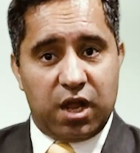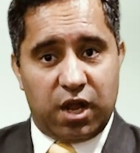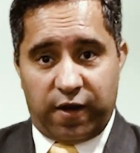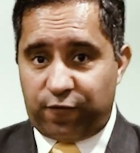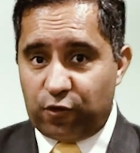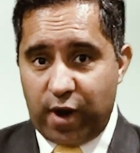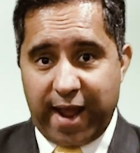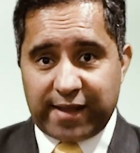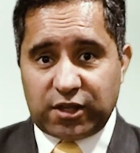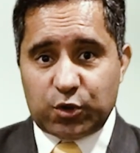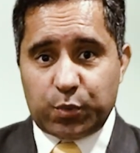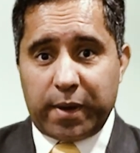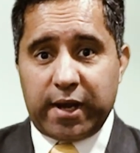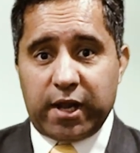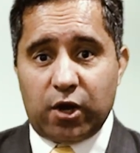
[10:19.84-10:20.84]
If you like this
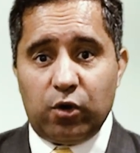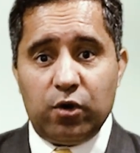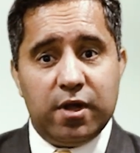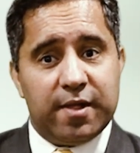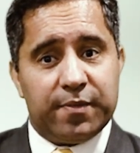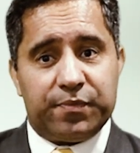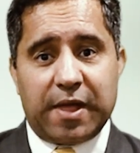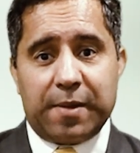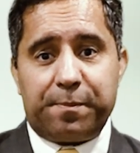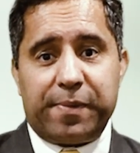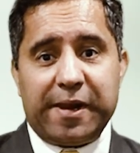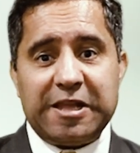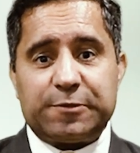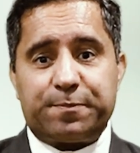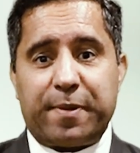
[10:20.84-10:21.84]
video, then
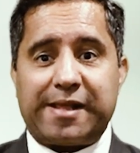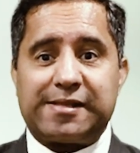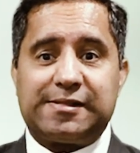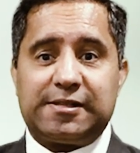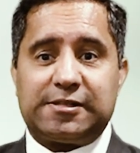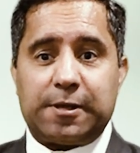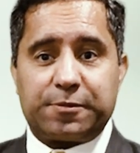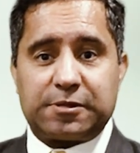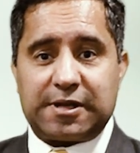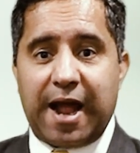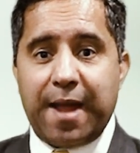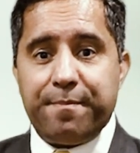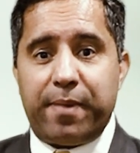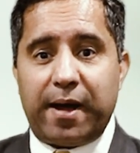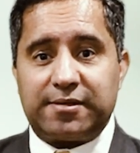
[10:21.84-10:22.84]
please press the
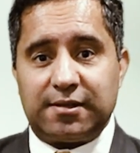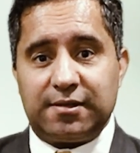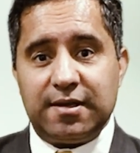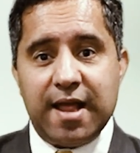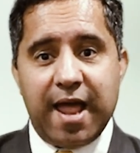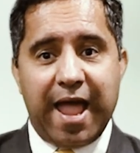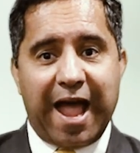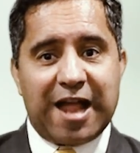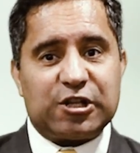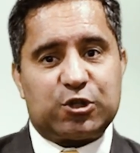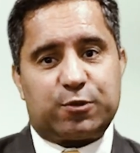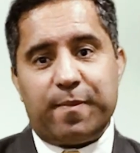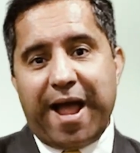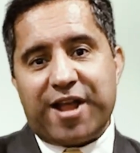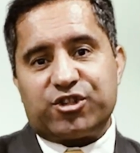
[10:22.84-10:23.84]
subscribe button and
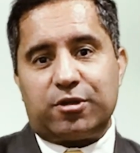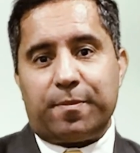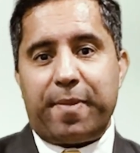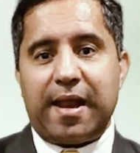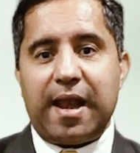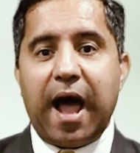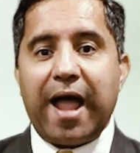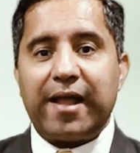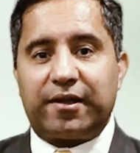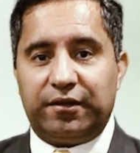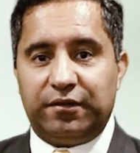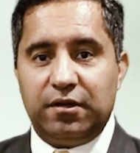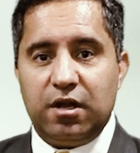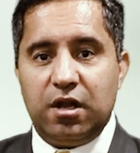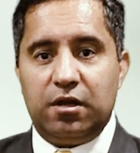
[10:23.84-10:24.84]
smash the bell
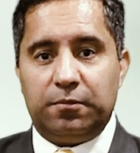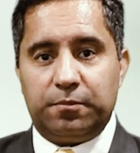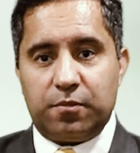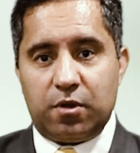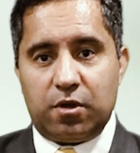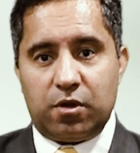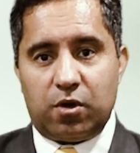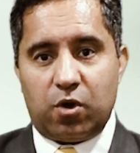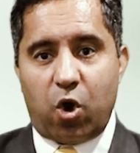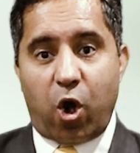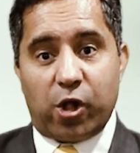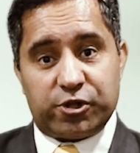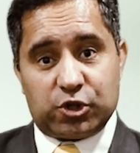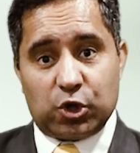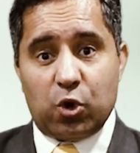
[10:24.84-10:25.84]
icon.
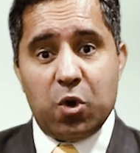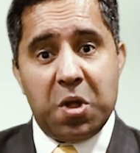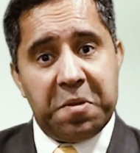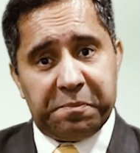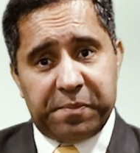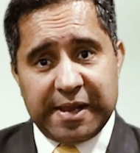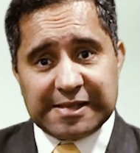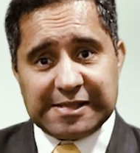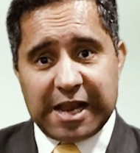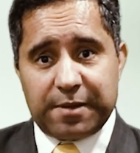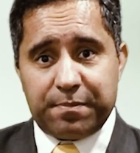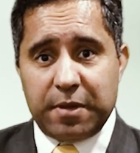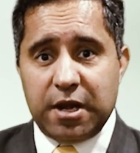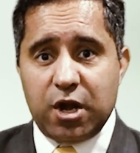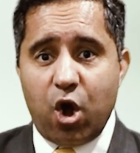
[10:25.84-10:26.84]
Also, please
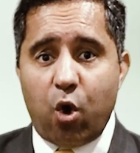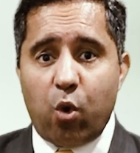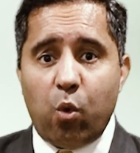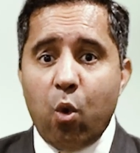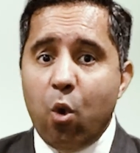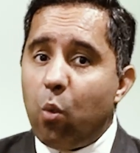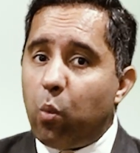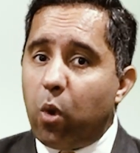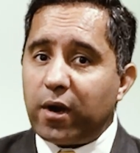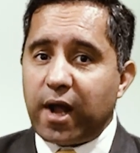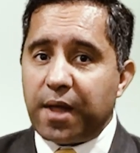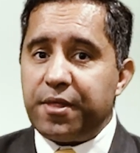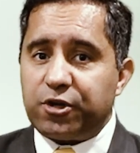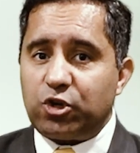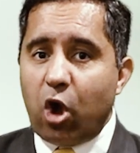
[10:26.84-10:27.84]
let me know what
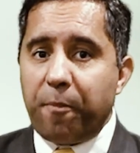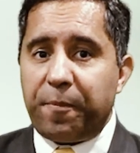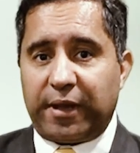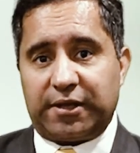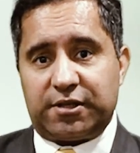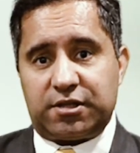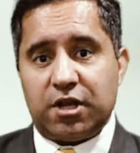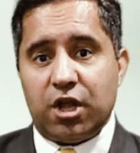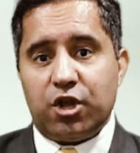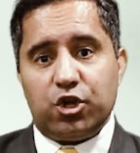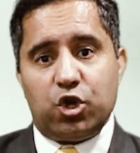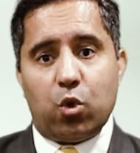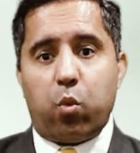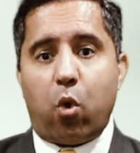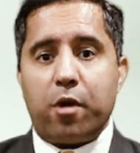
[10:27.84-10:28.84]
other topics
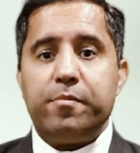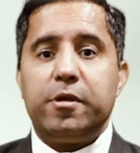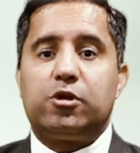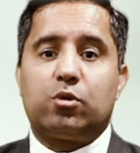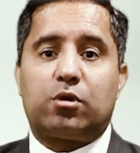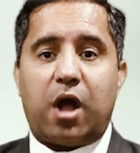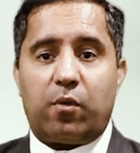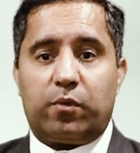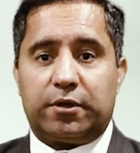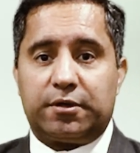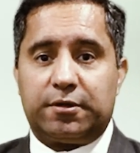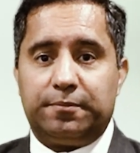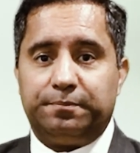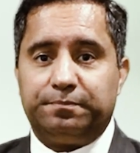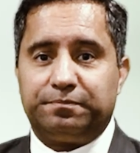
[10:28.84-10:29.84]
you want me to cover.
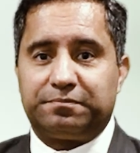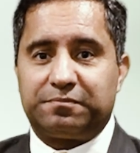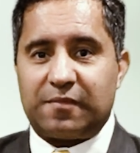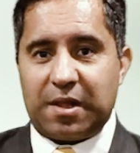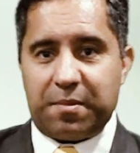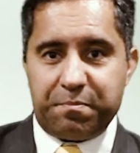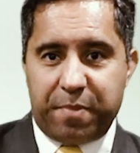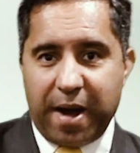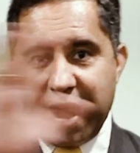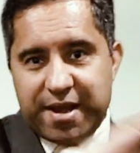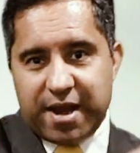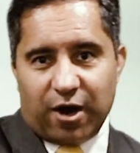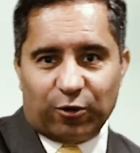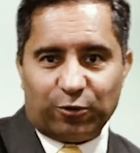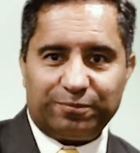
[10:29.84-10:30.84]
Bye
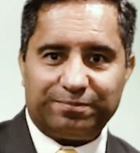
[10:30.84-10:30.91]
now.